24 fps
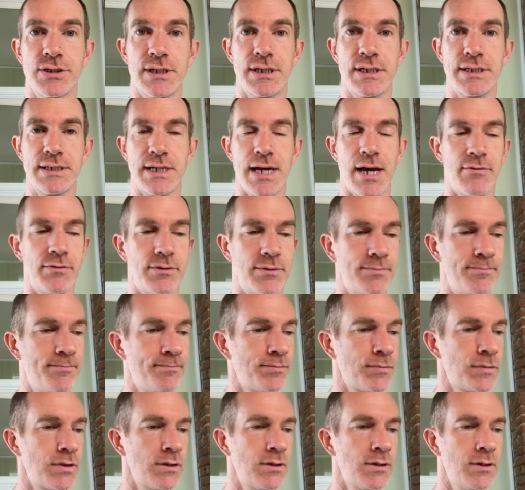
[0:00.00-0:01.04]
that he's having.
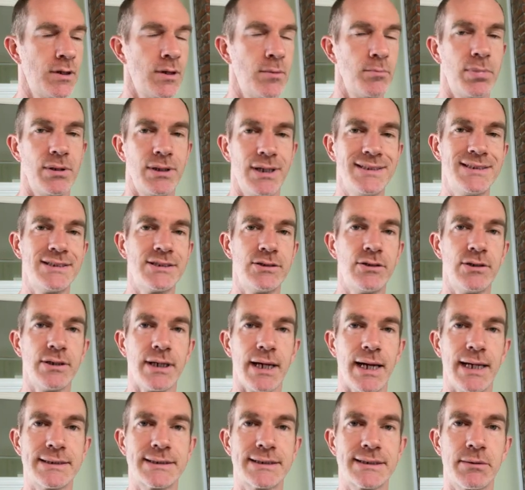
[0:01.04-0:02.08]
But let's look
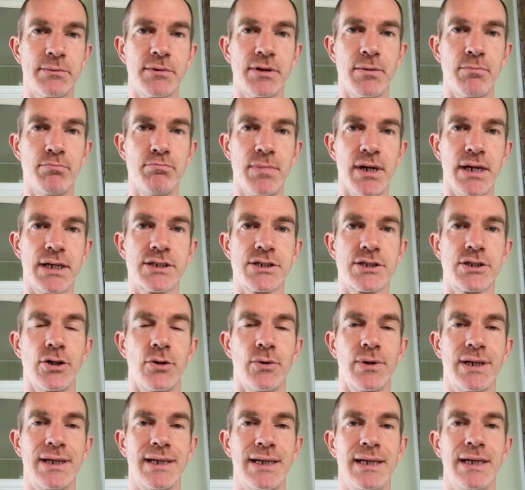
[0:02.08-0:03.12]
at some of the mix
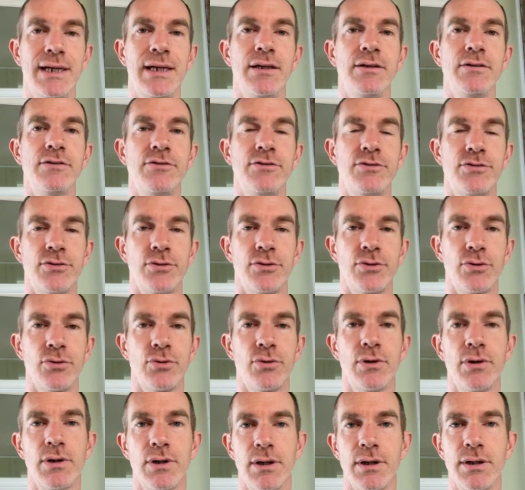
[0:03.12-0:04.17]
going
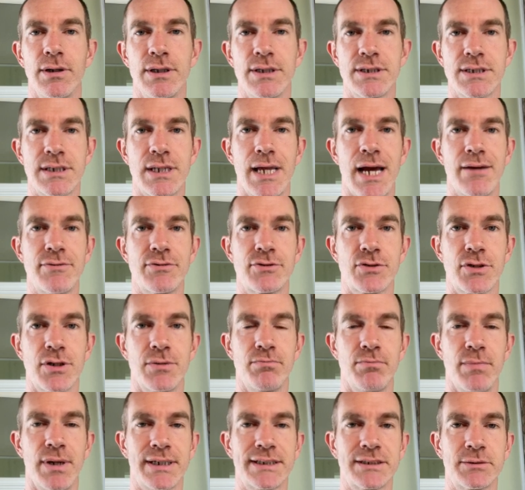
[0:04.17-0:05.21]
into this live
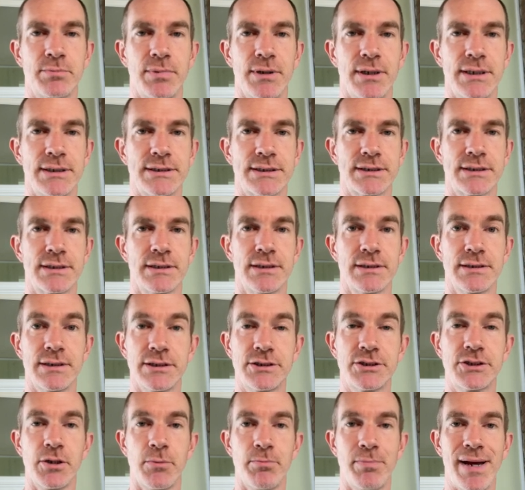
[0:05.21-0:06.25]
stream mix bus. So
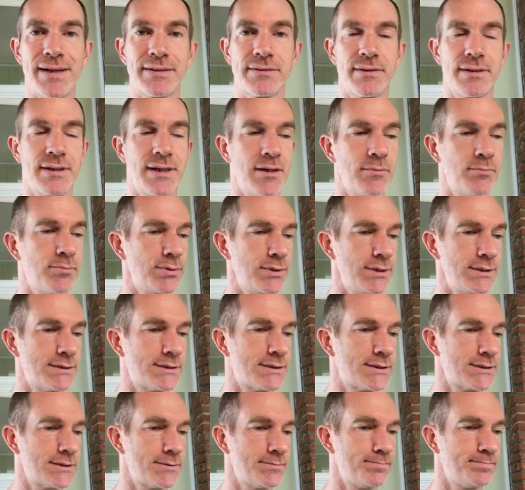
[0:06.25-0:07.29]
let's jump back to the
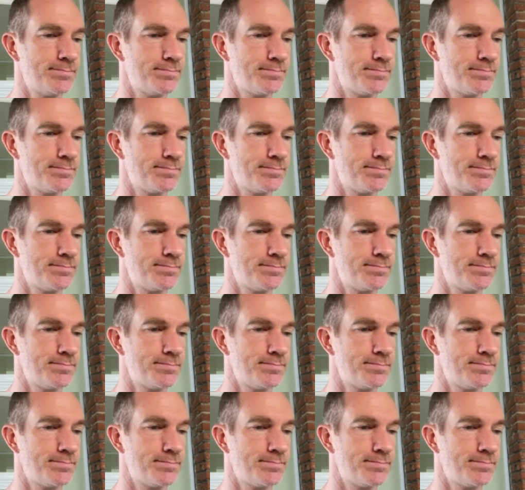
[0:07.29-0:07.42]
inputs.